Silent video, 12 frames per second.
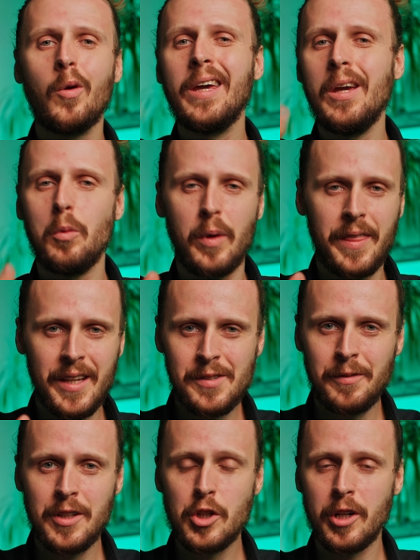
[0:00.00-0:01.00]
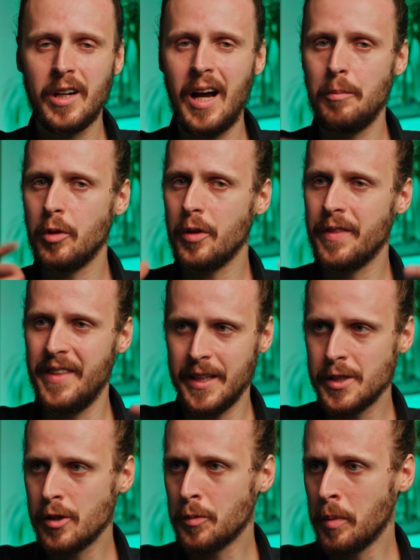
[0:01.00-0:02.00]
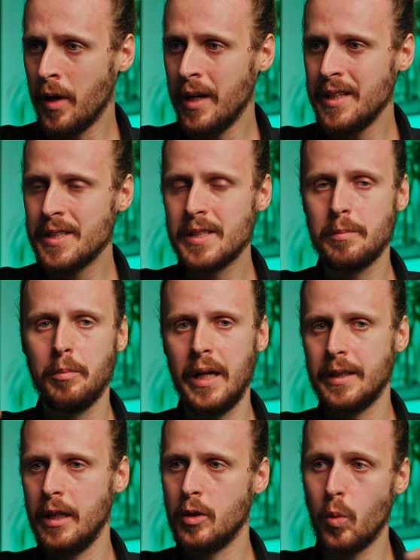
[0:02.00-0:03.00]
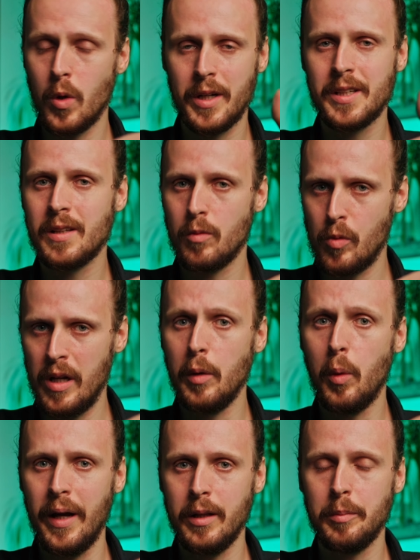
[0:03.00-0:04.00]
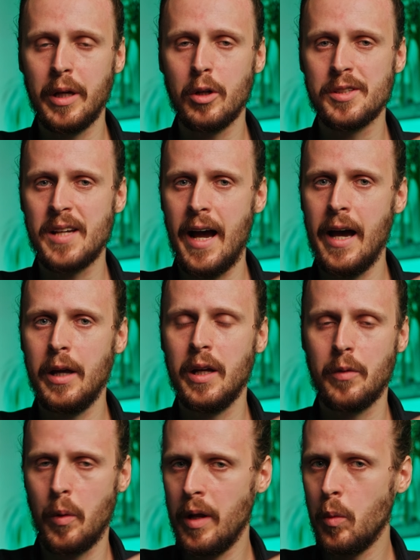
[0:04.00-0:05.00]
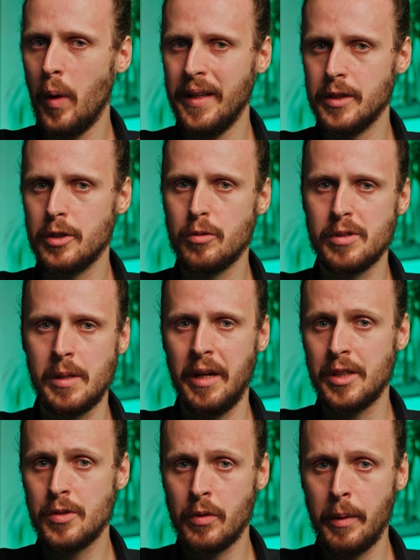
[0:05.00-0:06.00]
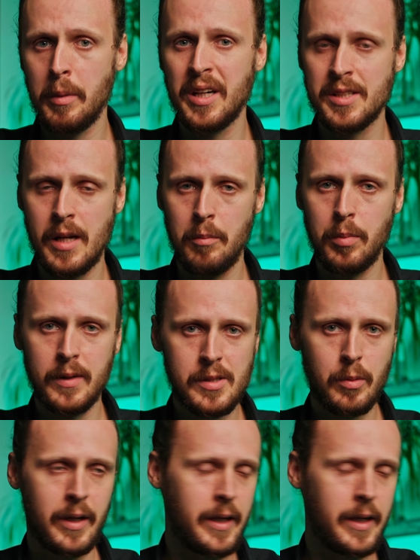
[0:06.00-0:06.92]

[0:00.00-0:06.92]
Okay, with this feature I'm not that surprised, but it worked really well because I really went to some extreme examples